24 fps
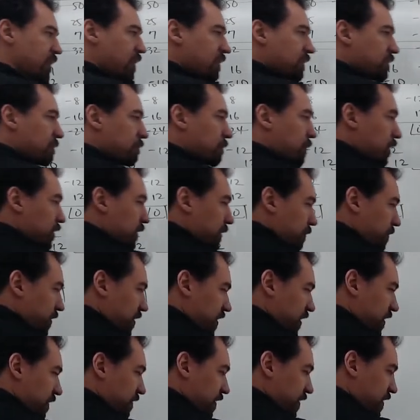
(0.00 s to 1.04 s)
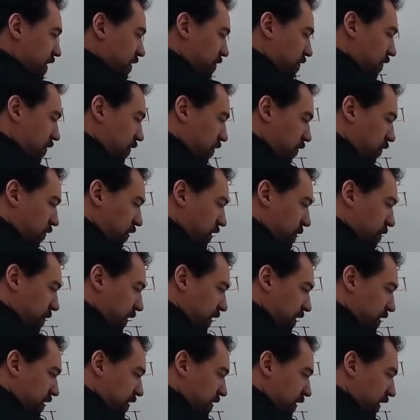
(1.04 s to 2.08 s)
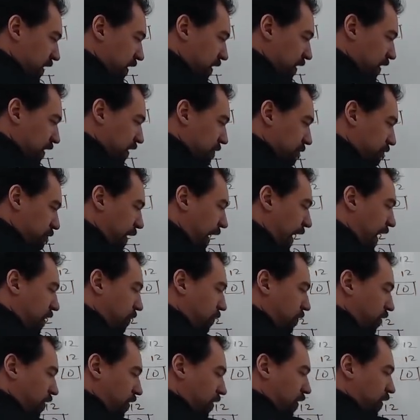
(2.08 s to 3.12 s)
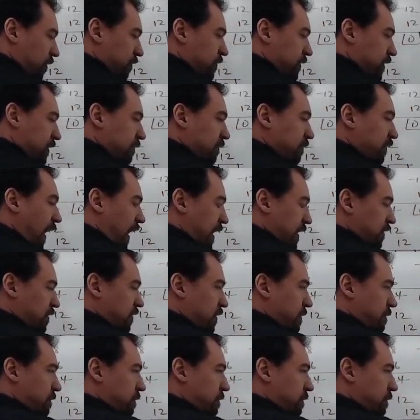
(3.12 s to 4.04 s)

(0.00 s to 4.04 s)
the multiplicity of the 0 corresponds to the power of the factor.